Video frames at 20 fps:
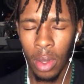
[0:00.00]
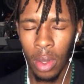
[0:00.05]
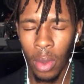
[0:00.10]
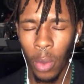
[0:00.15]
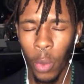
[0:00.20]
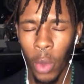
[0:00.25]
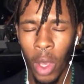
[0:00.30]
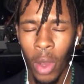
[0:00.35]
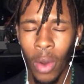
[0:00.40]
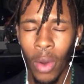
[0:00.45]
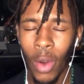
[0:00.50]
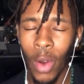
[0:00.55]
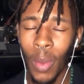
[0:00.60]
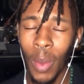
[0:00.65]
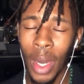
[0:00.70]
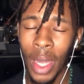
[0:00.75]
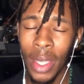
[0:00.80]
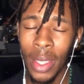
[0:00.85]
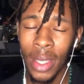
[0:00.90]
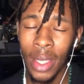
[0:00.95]
We are all
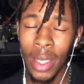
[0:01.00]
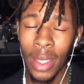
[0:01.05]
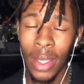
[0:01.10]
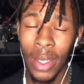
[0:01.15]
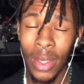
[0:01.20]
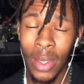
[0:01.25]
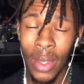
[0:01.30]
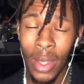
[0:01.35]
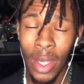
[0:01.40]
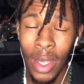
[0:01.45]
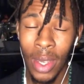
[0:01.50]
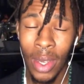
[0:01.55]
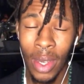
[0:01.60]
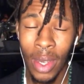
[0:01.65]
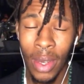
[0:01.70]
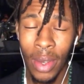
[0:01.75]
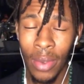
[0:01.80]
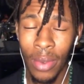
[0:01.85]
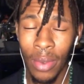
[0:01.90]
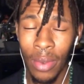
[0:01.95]
blessings to the
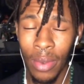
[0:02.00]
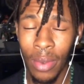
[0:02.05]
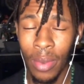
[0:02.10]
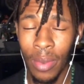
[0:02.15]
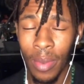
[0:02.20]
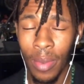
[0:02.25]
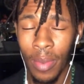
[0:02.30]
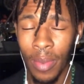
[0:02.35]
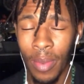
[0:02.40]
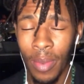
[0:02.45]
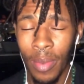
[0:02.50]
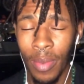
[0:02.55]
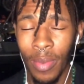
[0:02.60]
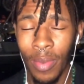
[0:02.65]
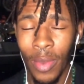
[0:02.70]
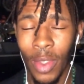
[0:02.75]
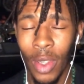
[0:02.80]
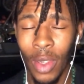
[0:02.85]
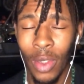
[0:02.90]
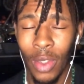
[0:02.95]
earth,
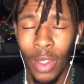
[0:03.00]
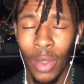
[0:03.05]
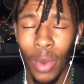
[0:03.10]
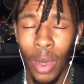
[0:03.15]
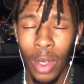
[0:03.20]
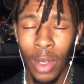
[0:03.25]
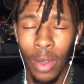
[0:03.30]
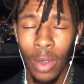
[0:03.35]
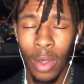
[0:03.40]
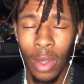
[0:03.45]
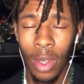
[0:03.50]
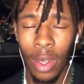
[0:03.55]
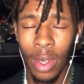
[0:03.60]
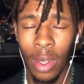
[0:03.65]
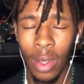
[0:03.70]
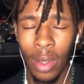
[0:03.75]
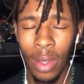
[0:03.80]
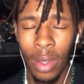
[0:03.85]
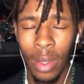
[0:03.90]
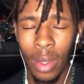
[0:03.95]
to one another,
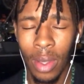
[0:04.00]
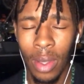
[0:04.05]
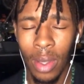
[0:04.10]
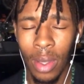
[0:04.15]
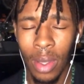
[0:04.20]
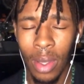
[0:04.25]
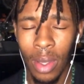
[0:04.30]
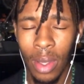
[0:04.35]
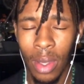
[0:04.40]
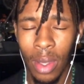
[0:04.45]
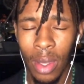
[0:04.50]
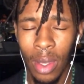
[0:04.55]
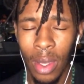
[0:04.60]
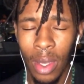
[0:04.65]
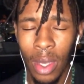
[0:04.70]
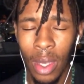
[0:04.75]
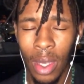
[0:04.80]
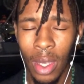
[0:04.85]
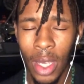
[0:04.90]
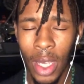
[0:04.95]

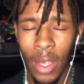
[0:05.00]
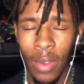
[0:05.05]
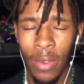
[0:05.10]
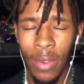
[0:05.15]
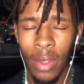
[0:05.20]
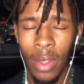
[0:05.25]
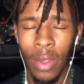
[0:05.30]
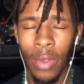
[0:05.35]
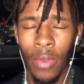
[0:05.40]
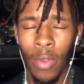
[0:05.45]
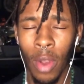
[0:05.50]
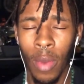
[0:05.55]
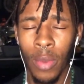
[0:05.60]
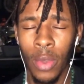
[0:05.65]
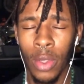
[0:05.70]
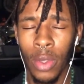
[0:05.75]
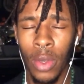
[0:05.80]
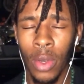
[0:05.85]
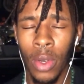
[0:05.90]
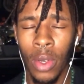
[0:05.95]
gifts from
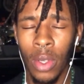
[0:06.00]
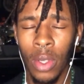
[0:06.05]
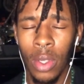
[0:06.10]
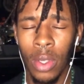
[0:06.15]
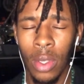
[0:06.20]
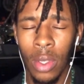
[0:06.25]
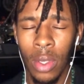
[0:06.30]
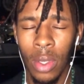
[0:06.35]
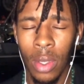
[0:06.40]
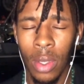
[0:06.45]
Source.